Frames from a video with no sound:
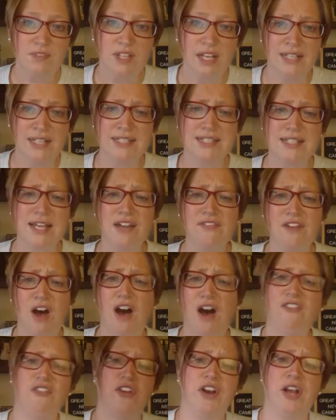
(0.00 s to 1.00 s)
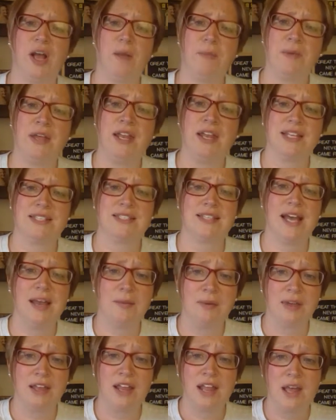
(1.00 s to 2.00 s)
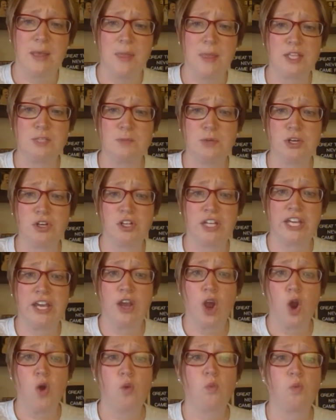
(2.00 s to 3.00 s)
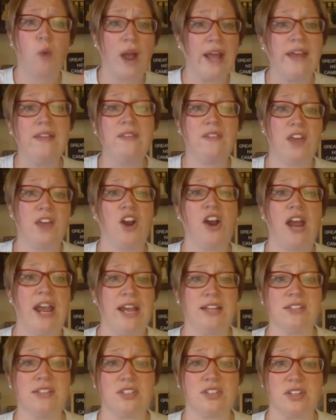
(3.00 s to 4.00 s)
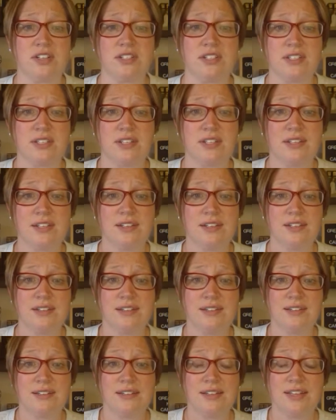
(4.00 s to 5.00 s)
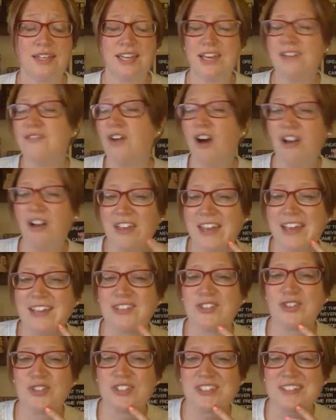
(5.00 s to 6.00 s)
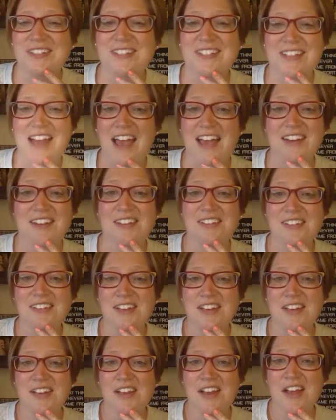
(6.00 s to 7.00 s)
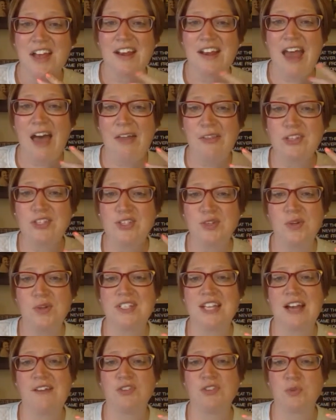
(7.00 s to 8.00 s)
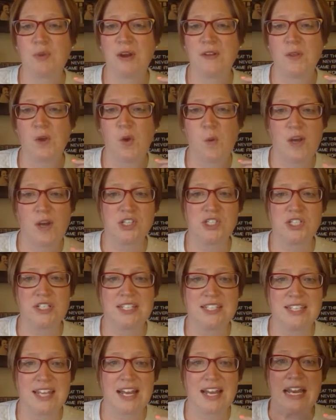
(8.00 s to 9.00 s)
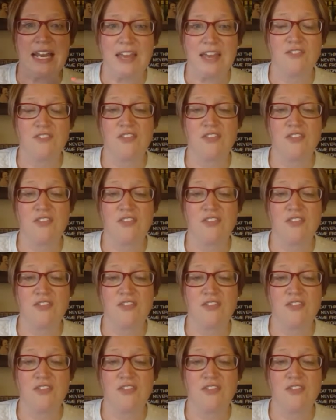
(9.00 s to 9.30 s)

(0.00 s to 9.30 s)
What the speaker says: Instead of offering up an assignment that is purely write their answers, give all the answers instead. Now the students have to write the questions that give